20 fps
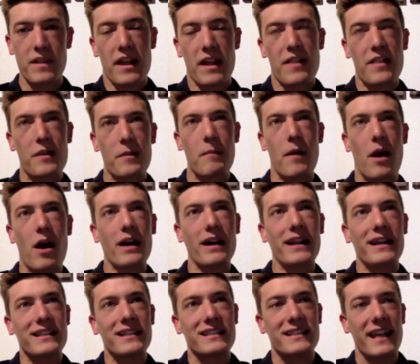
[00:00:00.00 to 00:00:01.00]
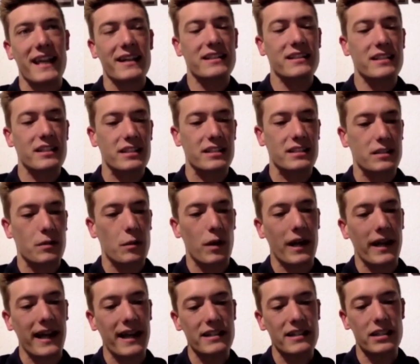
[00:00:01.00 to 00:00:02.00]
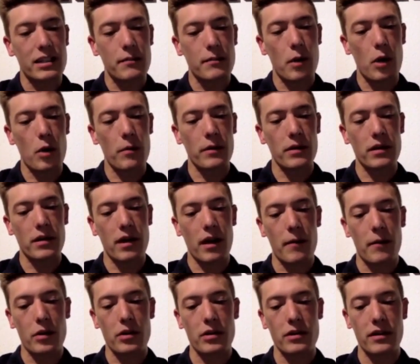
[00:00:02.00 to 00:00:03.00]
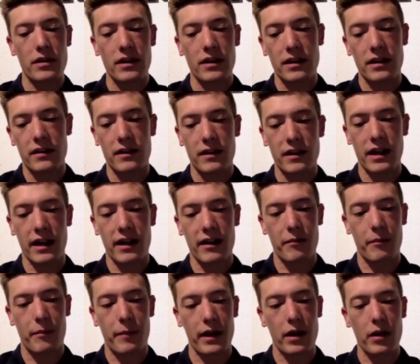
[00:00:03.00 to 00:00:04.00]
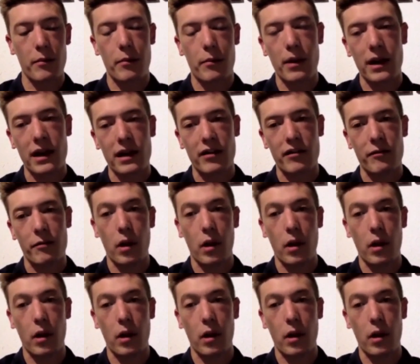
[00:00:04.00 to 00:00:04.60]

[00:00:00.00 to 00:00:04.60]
The market sectors, well, I guess at the moment I'm under the kind of big umbrella of